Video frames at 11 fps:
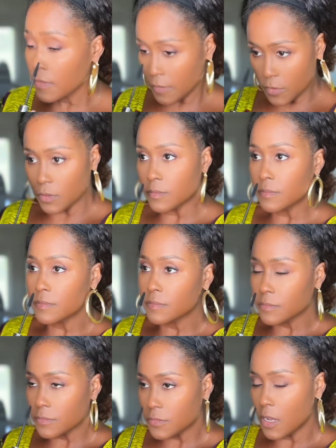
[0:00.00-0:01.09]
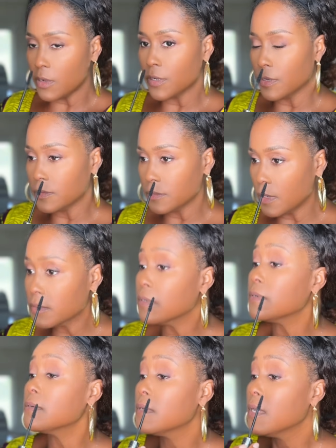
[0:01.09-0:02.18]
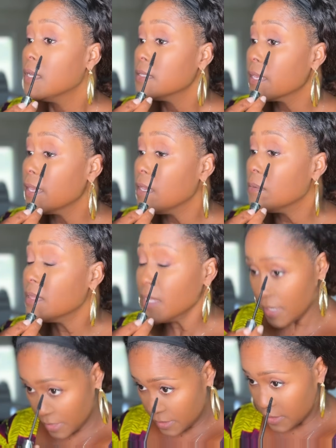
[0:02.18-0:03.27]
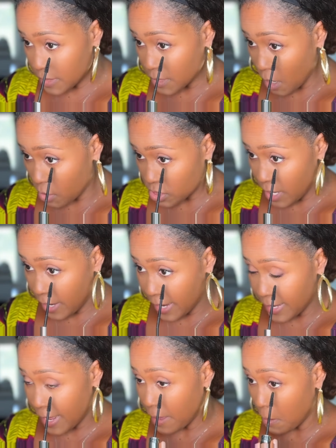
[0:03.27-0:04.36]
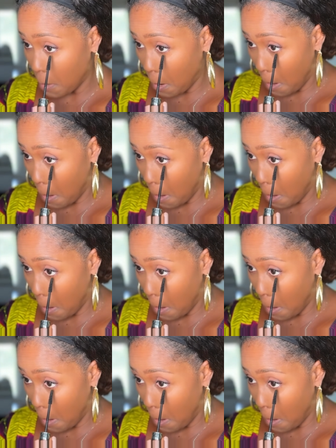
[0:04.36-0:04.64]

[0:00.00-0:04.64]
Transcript: Nope. Hold on. The key with this is to hold your head down.